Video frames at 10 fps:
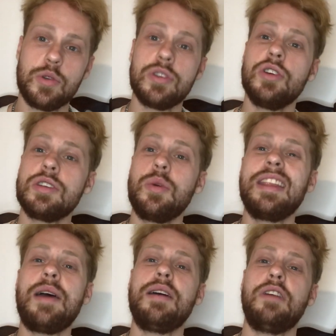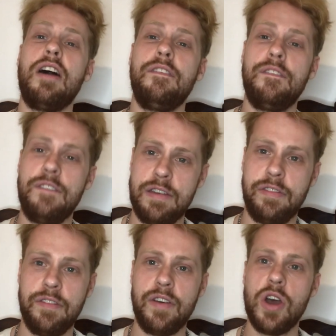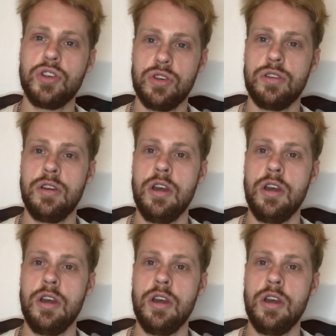So it's nice that we now have a 5th version